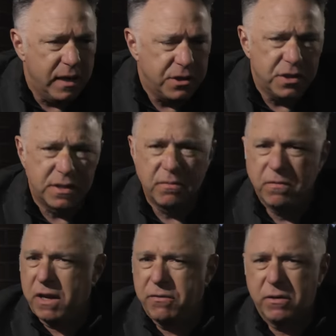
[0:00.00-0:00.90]
not just
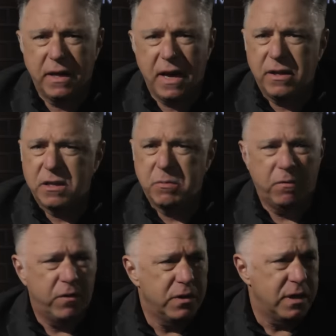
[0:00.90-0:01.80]
faithful Catholics, but
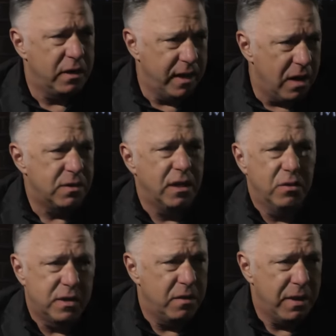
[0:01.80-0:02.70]
folks on the outside who
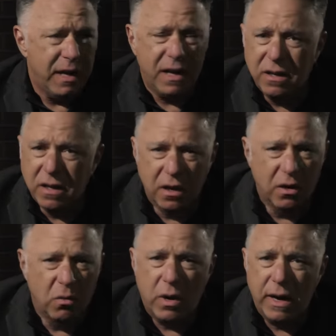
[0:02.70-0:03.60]
are saying, man,
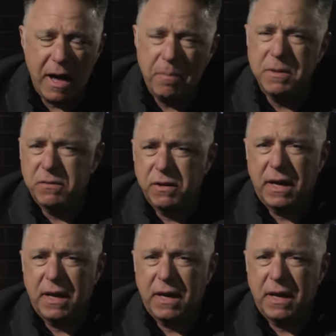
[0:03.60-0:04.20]
what happens if the